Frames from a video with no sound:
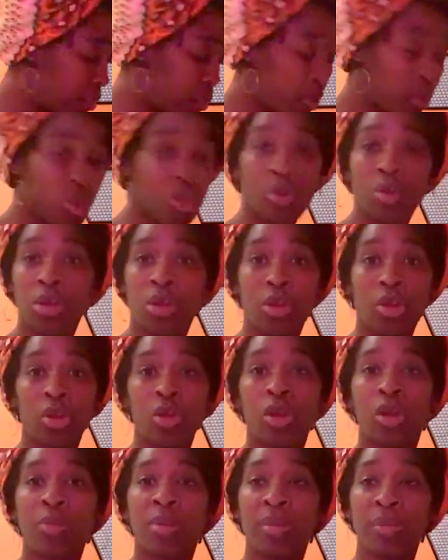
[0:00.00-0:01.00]
but you know you're
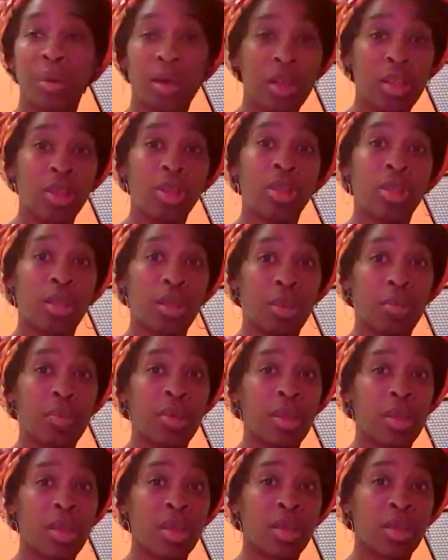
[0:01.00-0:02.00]
going to be punished in a
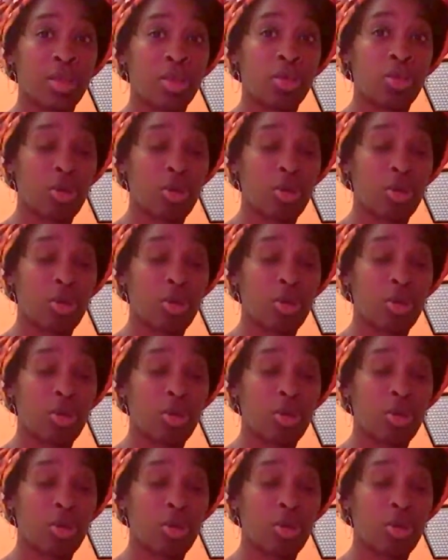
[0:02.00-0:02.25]
minute because